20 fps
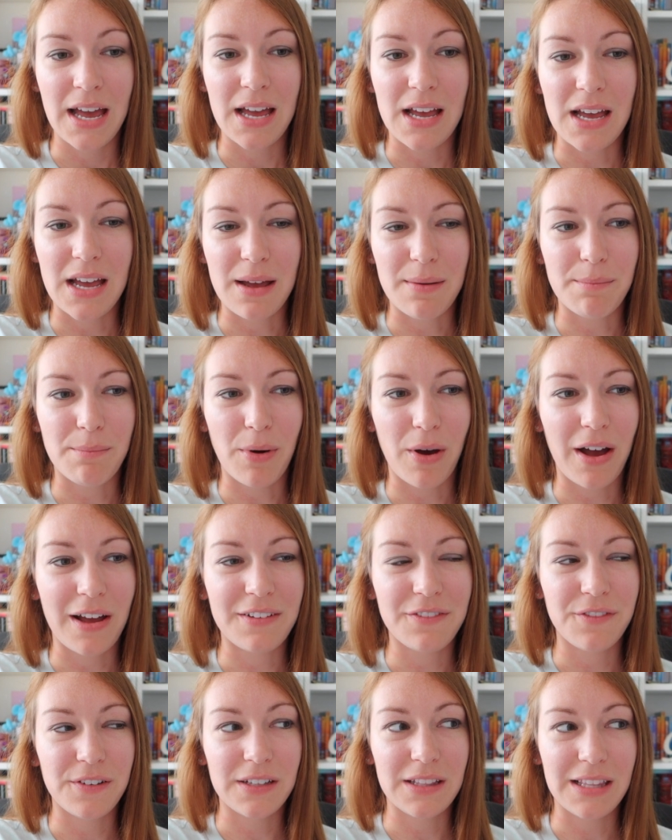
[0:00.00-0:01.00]
But I
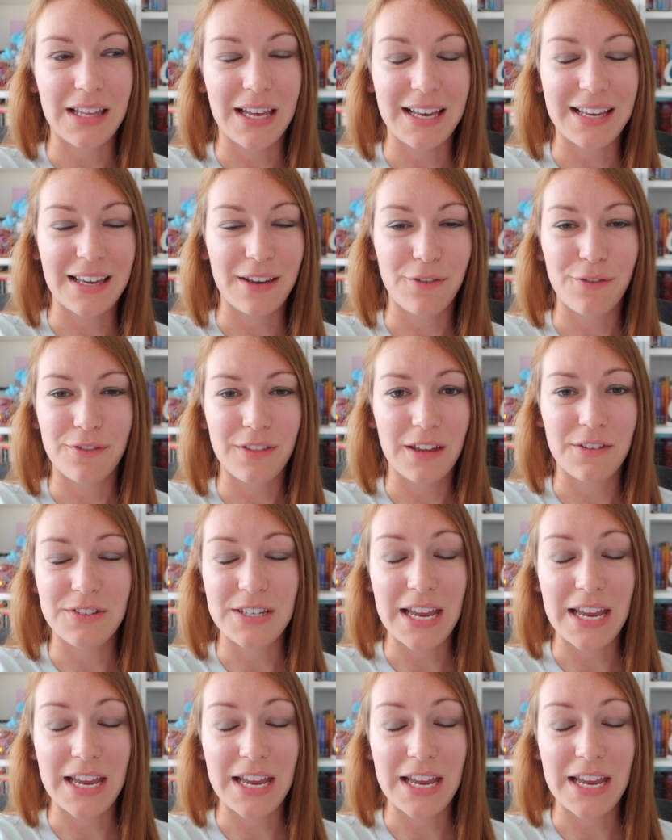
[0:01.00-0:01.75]
feel like if they've